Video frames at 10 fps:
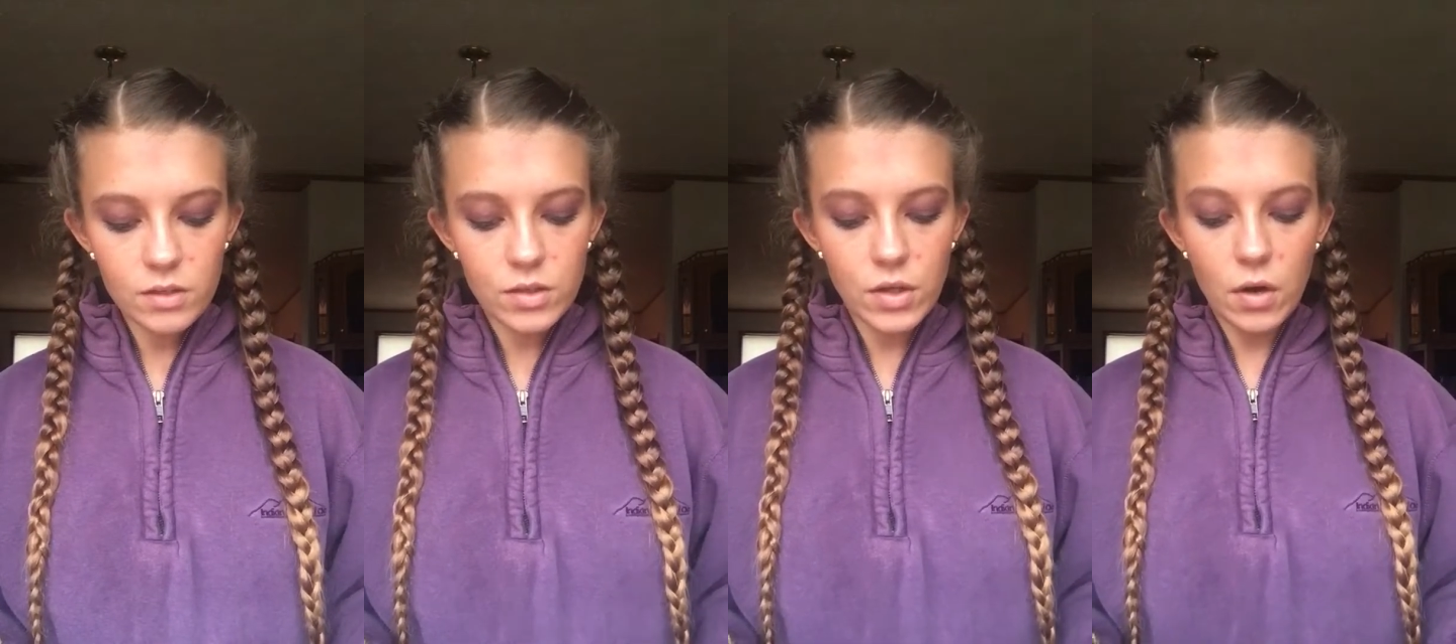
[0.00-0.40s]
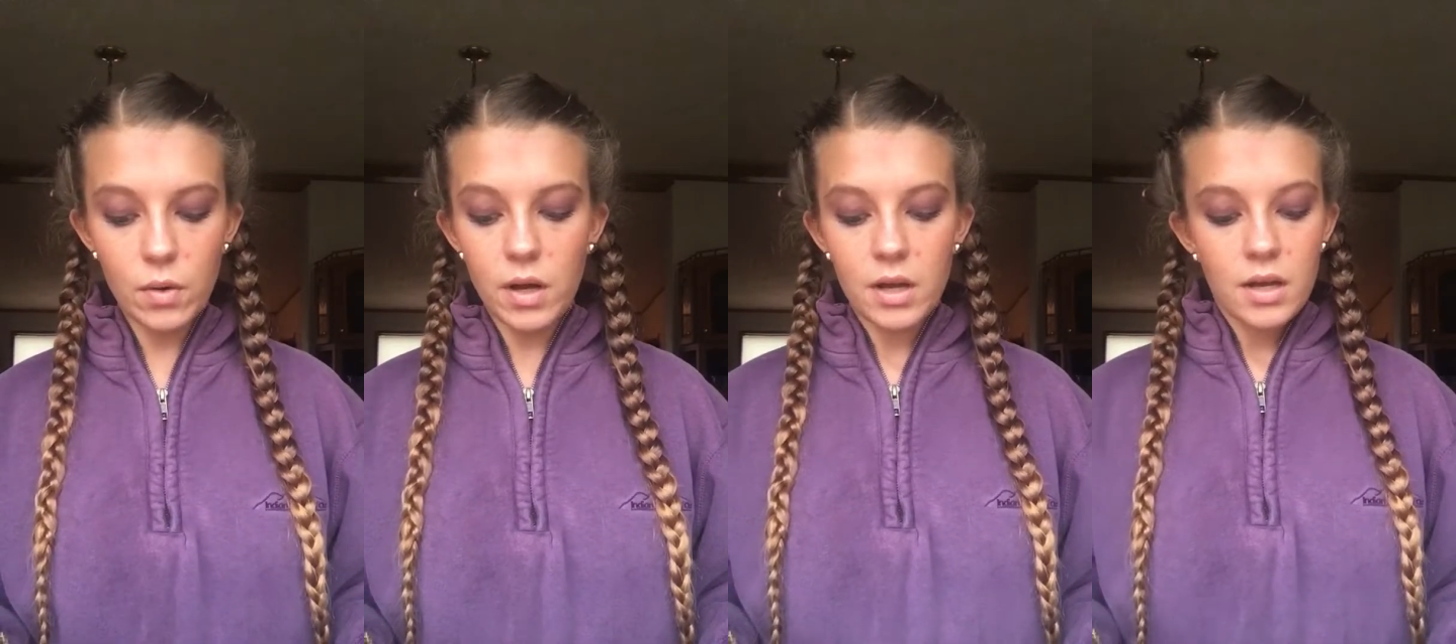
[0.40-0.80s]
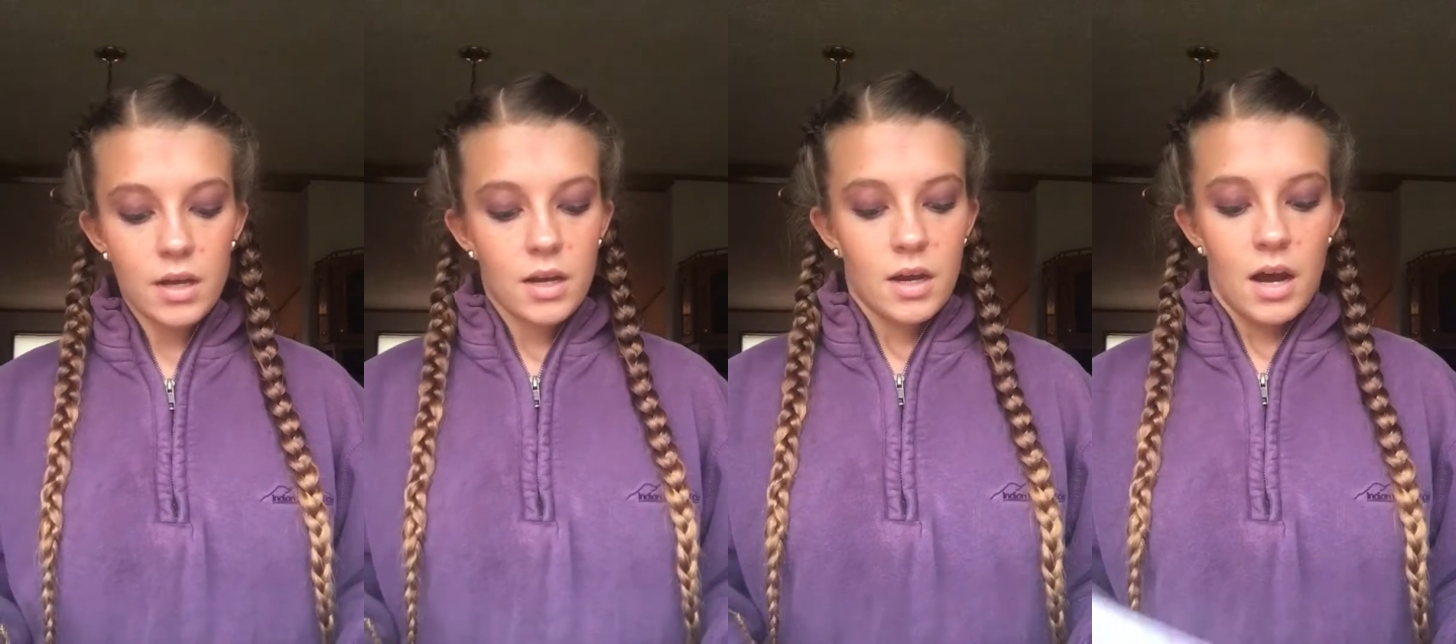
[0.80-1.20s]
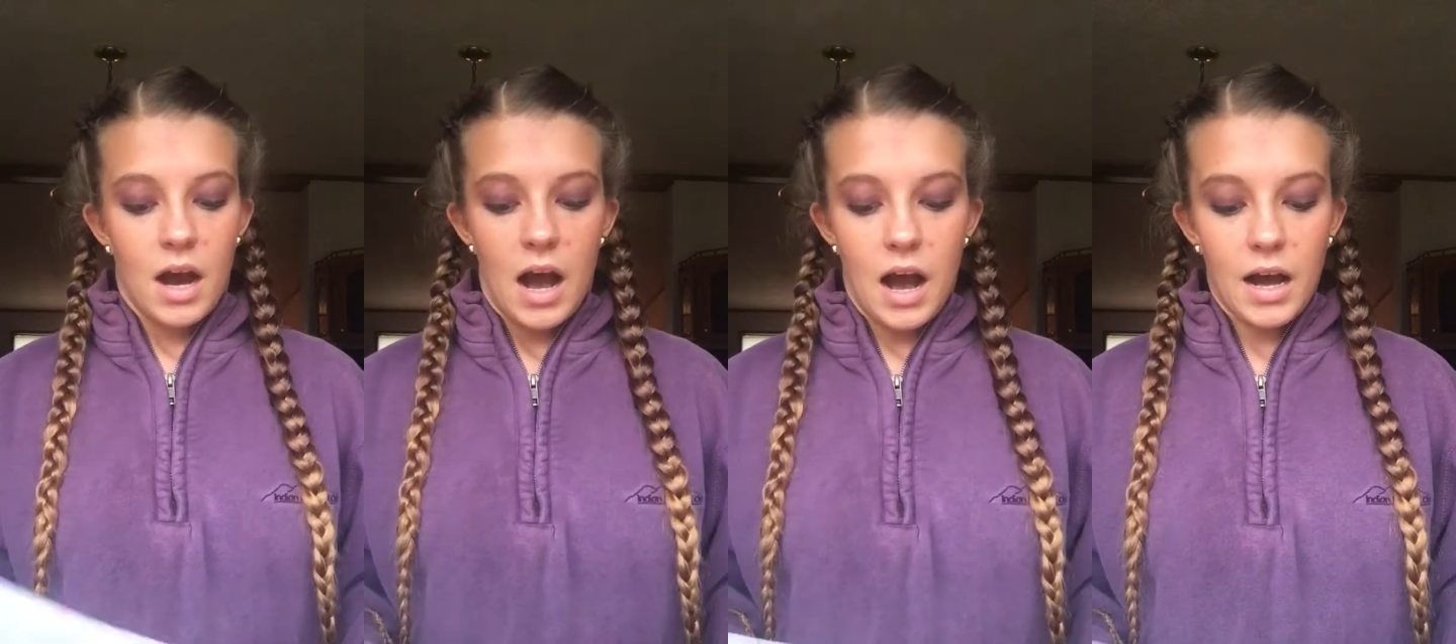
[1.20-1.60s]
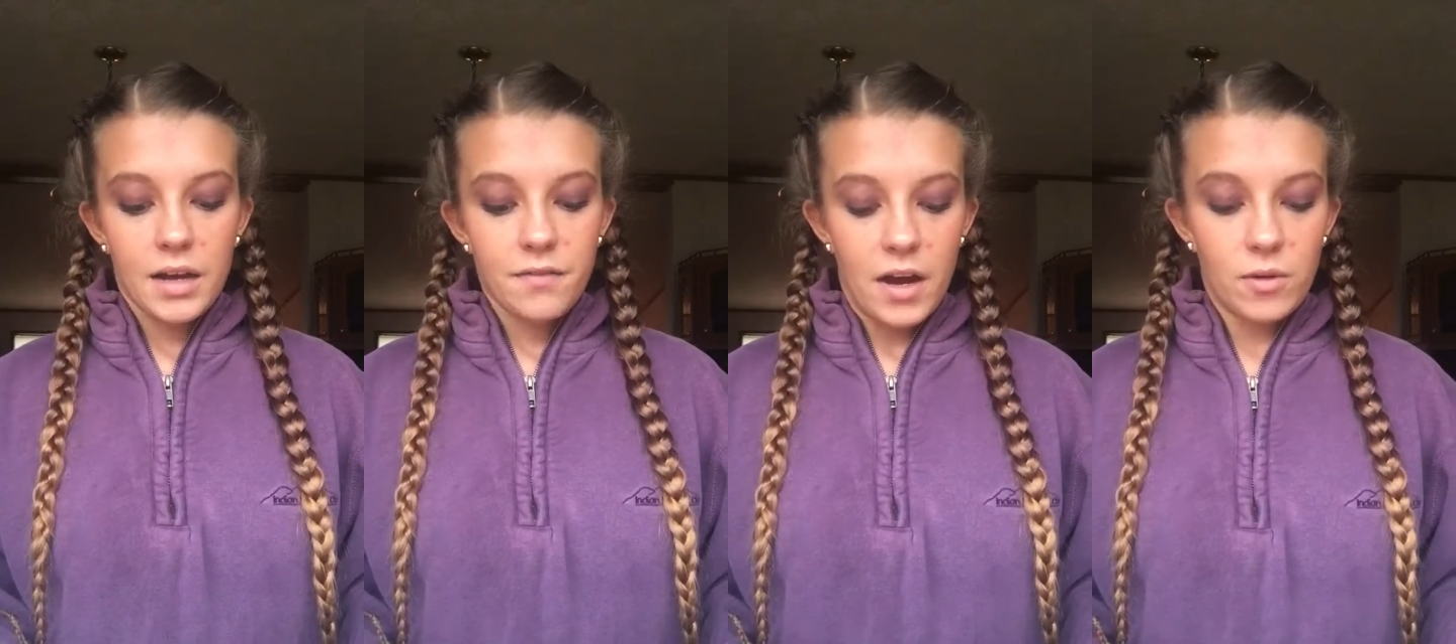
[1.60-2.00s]
So
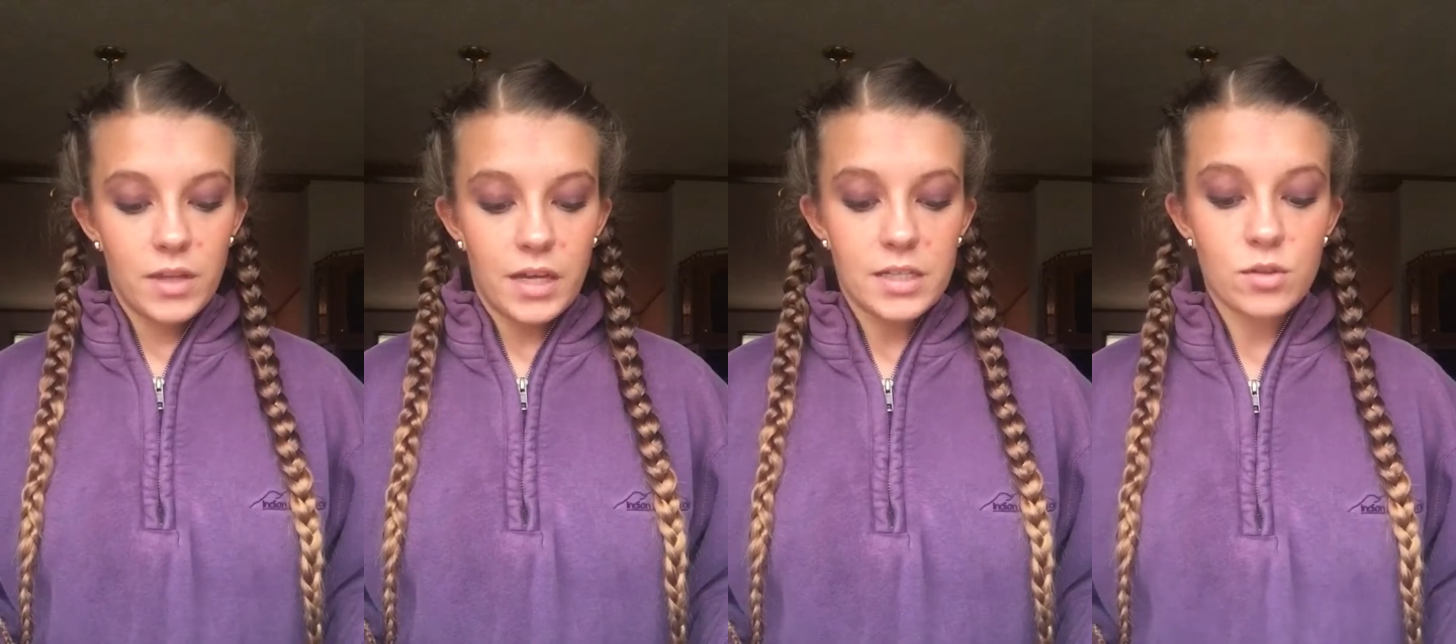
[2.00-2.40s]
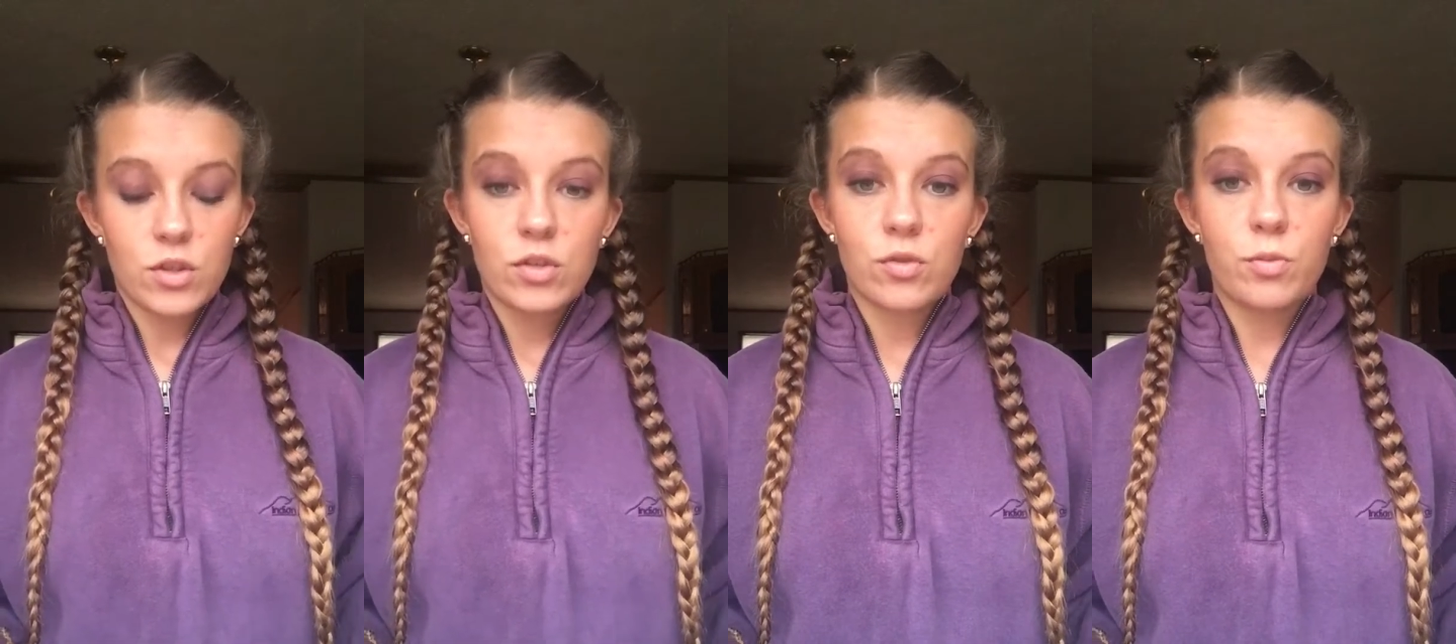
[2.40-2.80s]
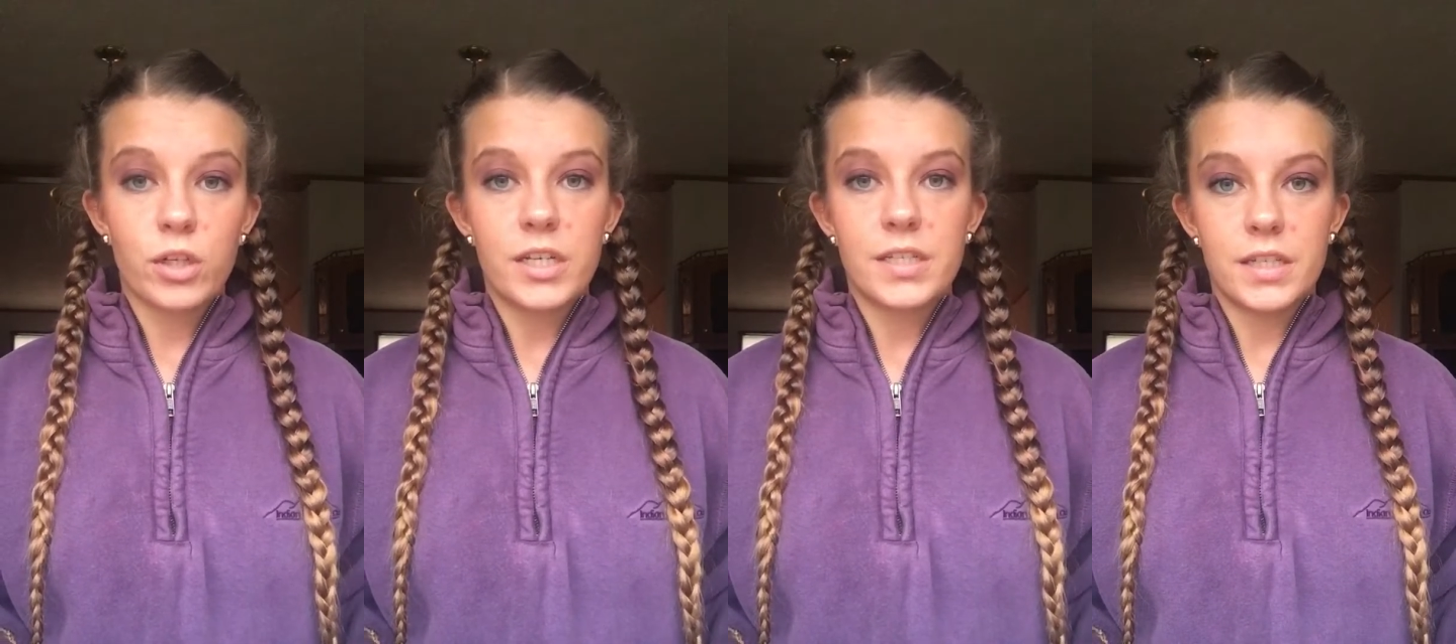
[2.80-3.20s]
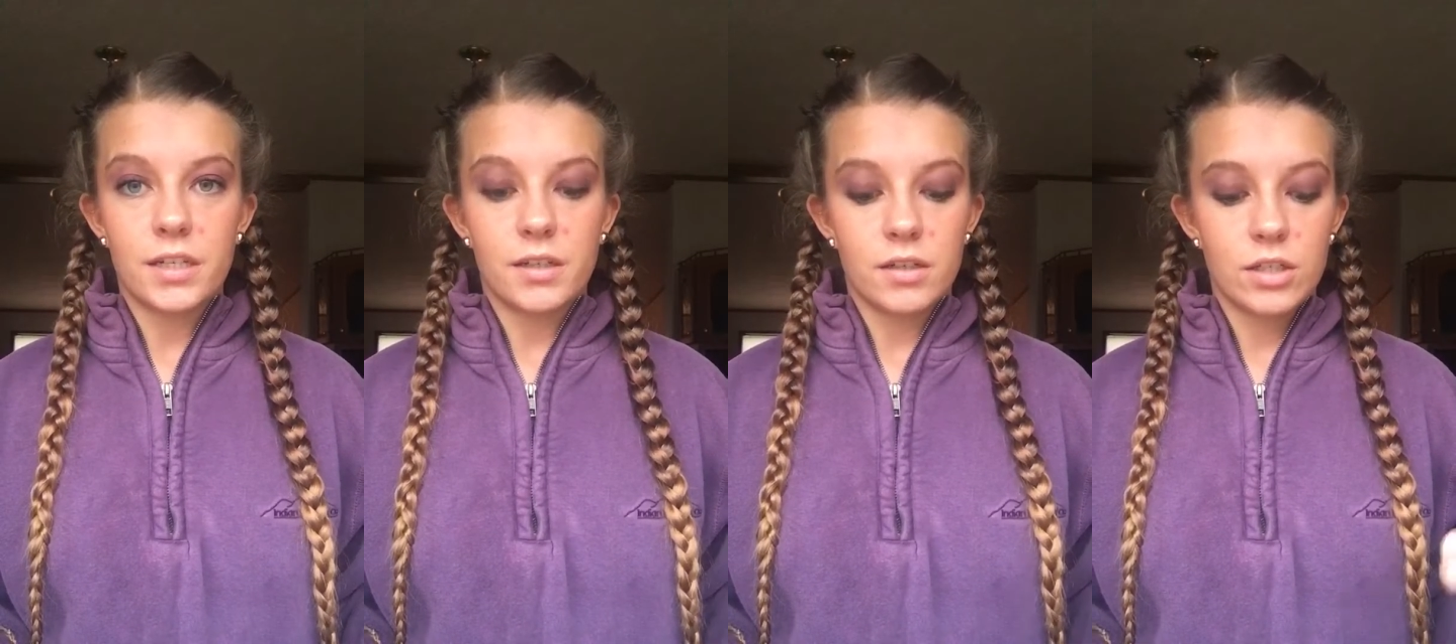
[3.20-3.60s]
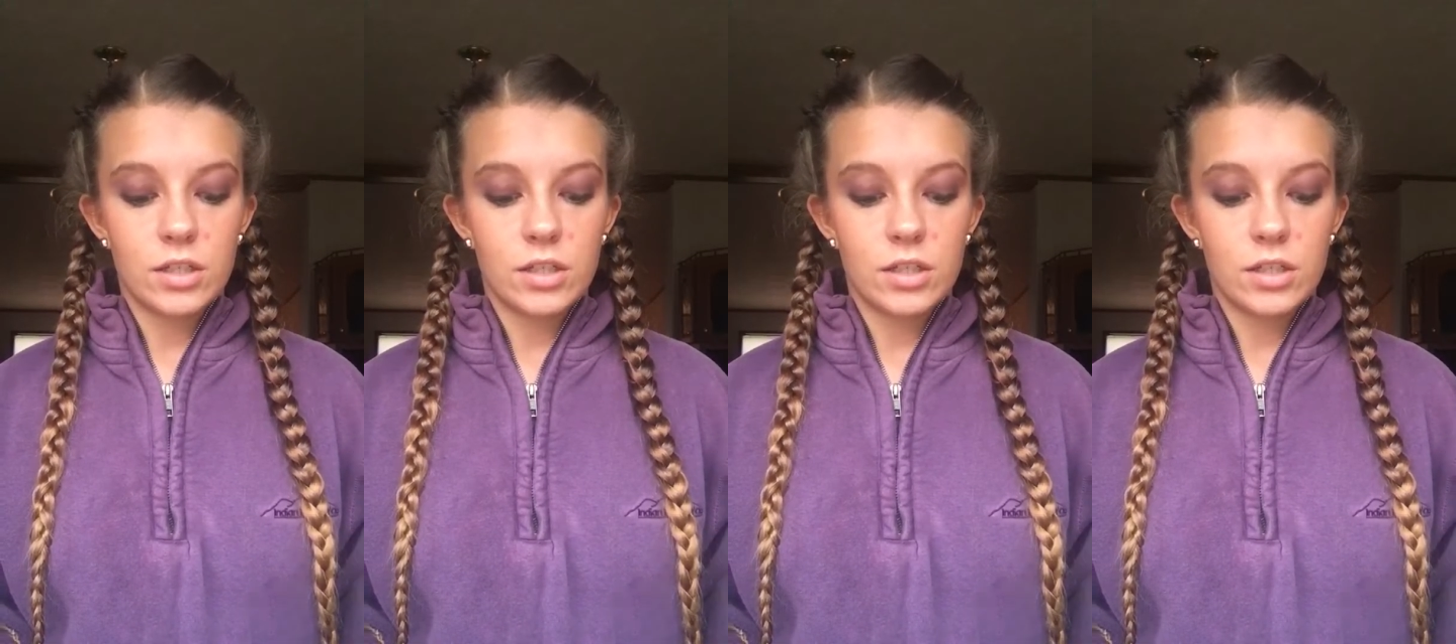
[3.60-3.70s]
I found that it's super easy